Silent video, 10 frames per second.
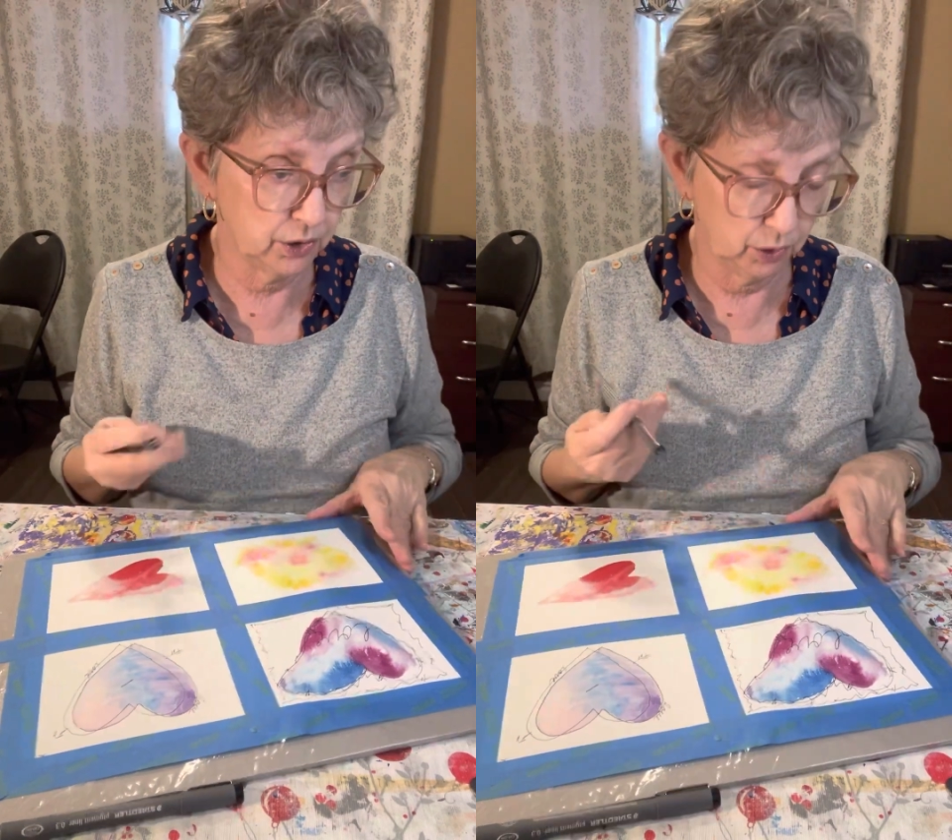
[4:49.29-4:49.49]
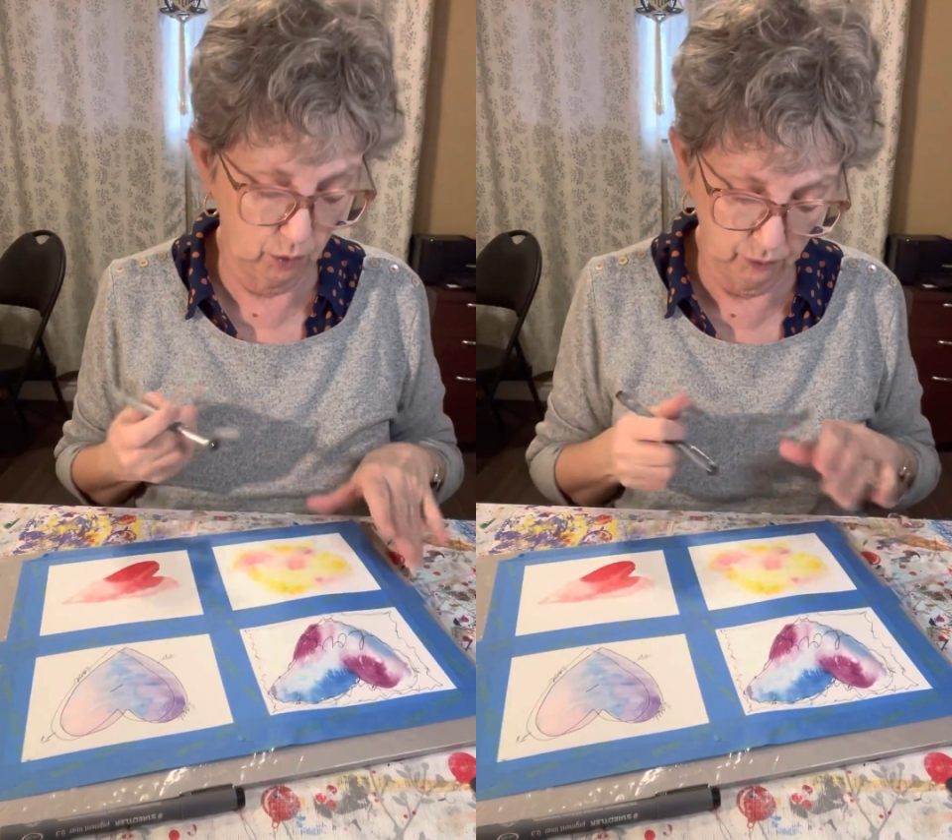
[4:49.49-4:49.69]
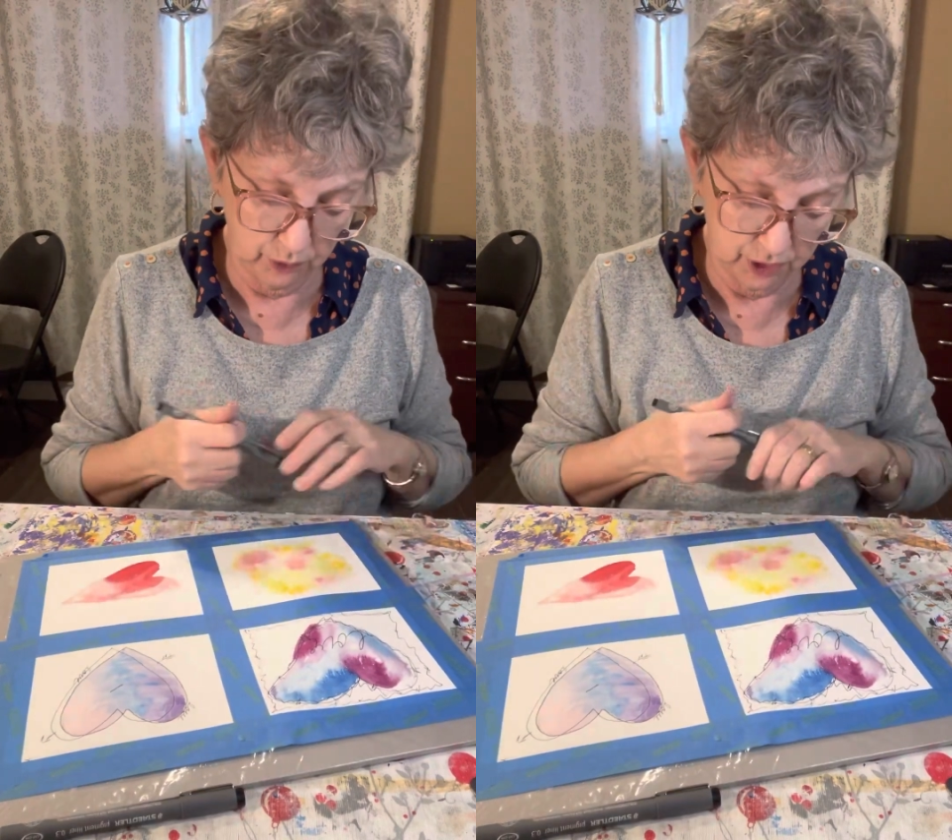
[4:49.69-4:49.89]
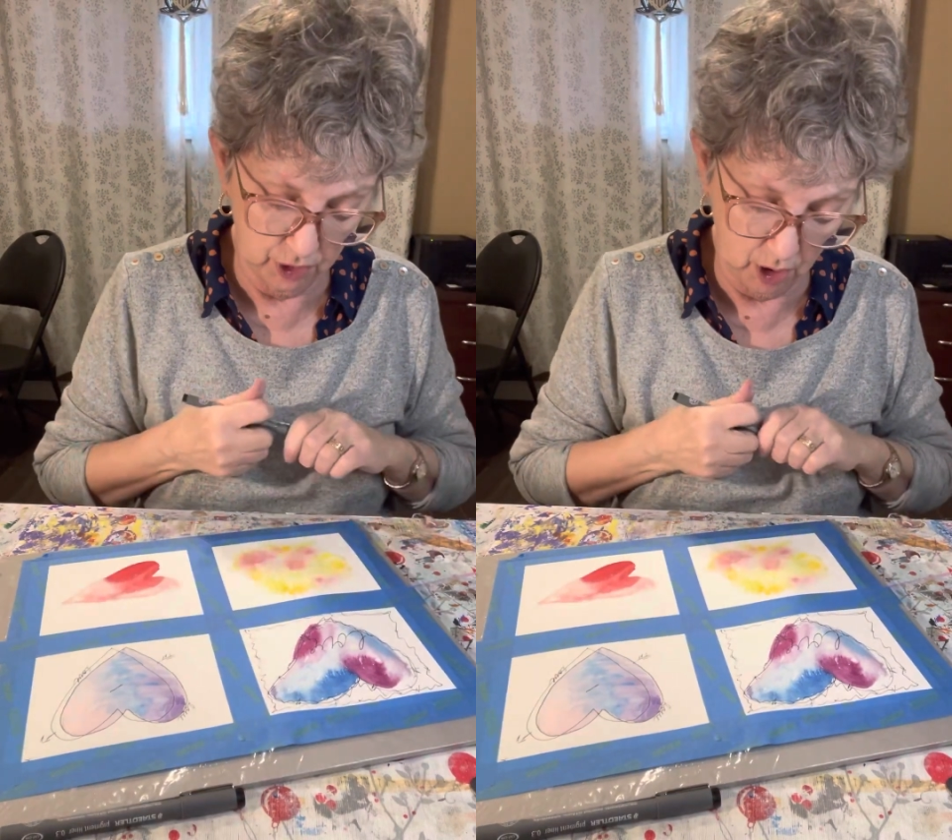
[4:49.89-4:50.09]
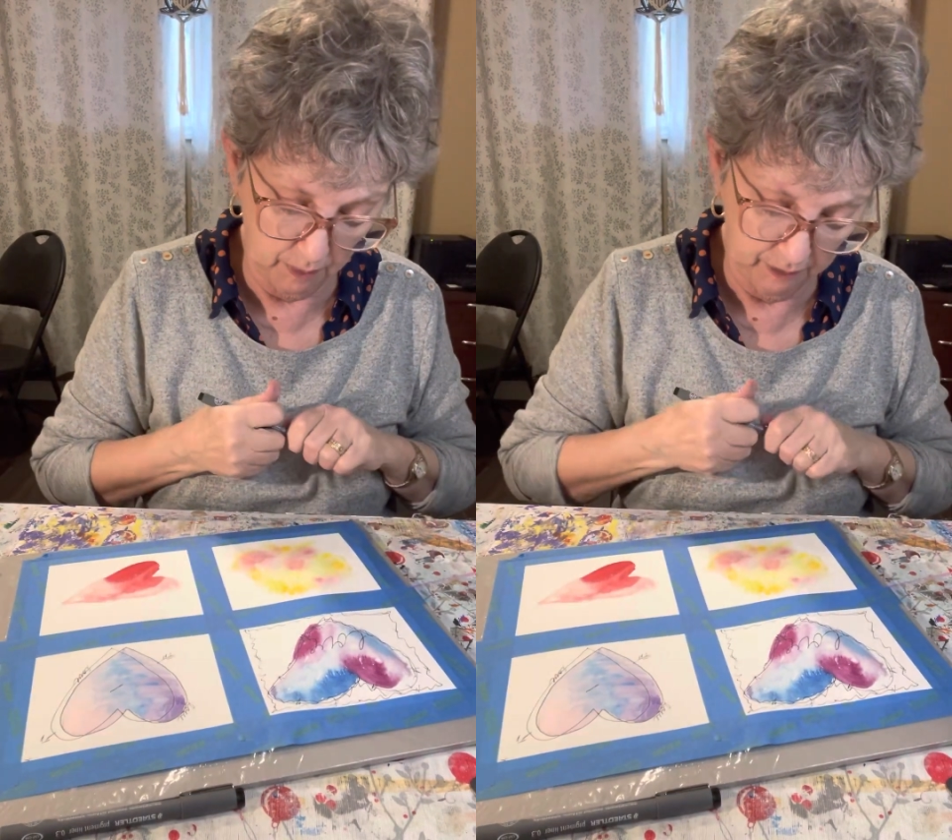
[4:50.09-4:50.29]
over
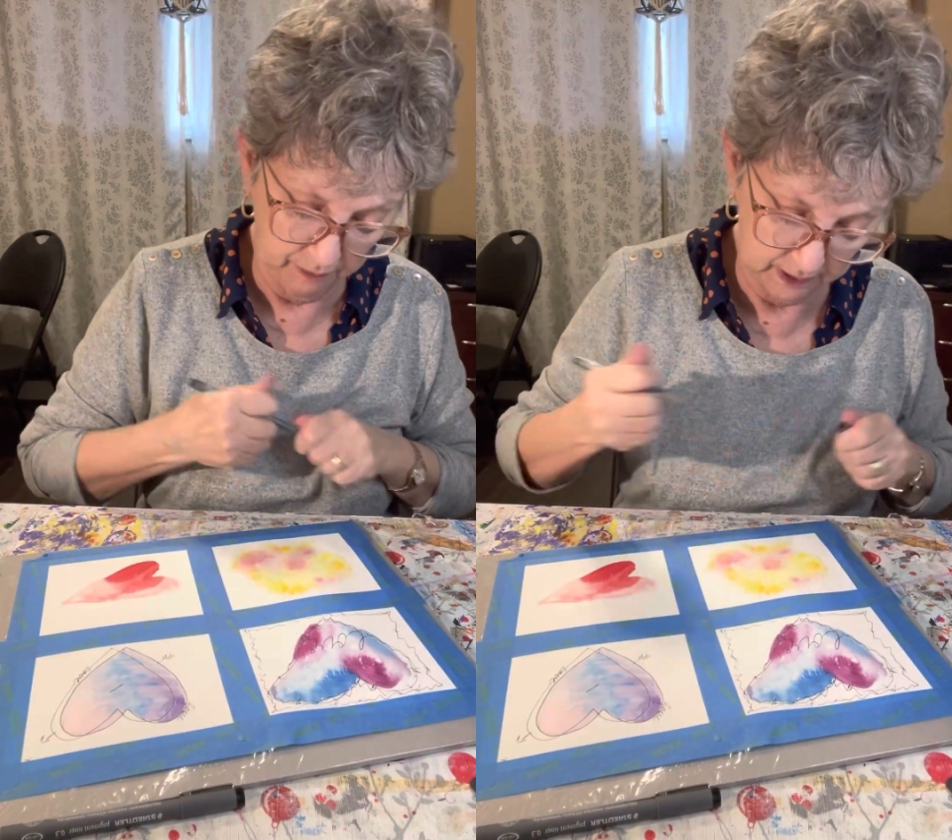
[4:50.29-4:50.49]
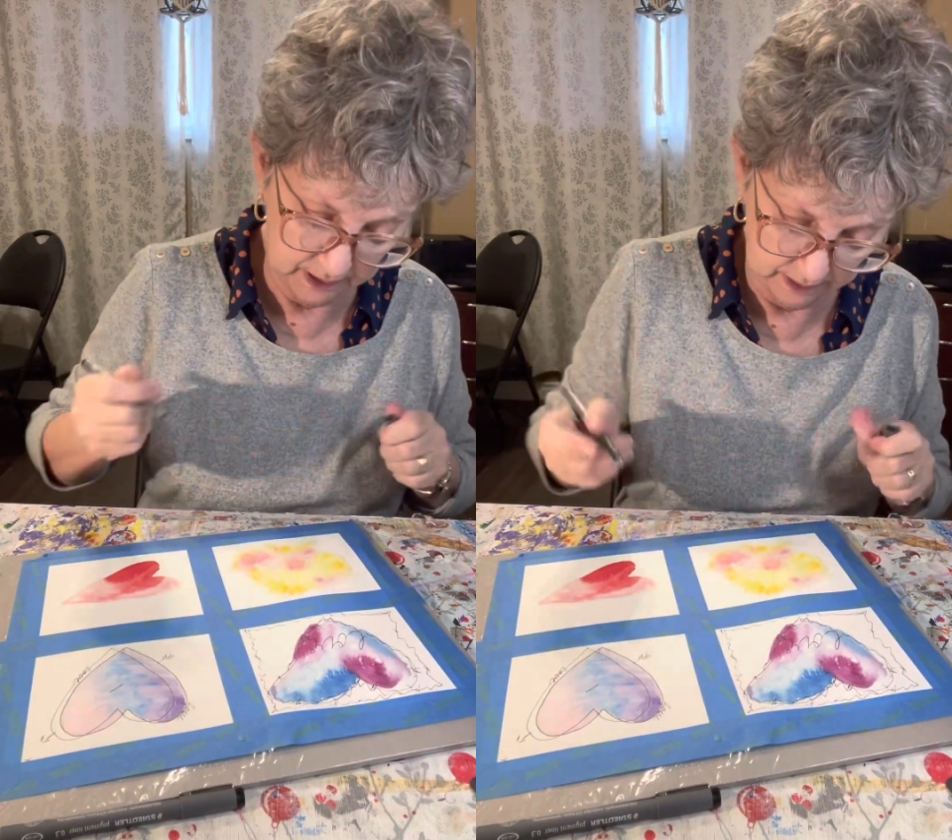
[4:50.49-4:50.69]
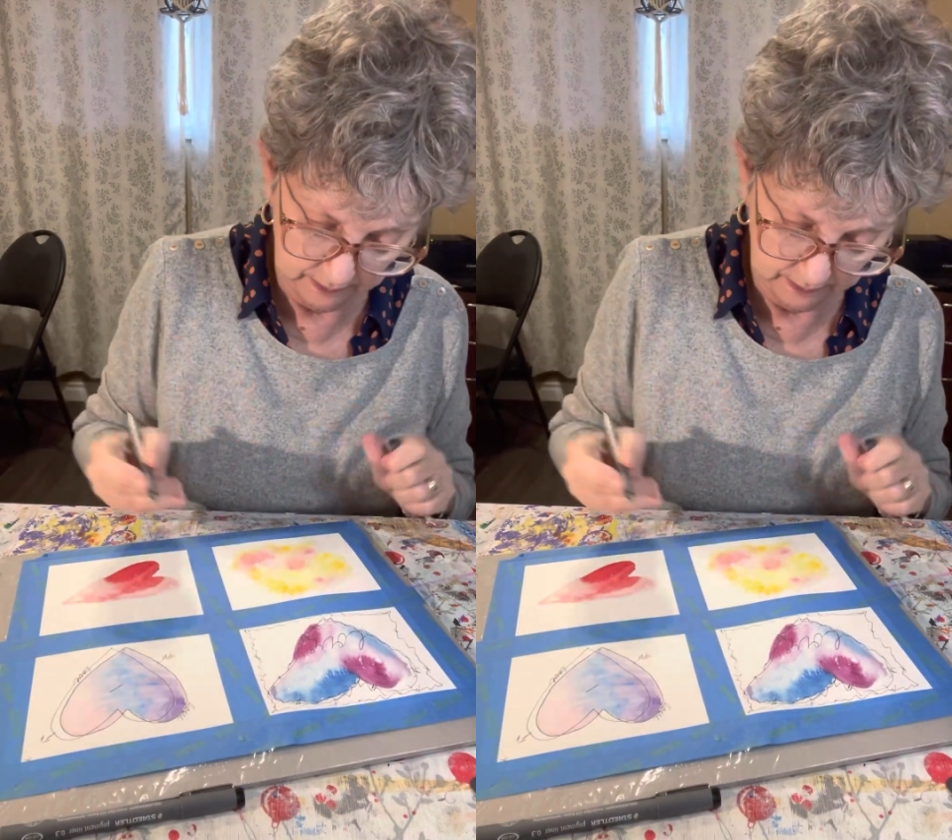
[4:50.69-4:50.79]
top of it.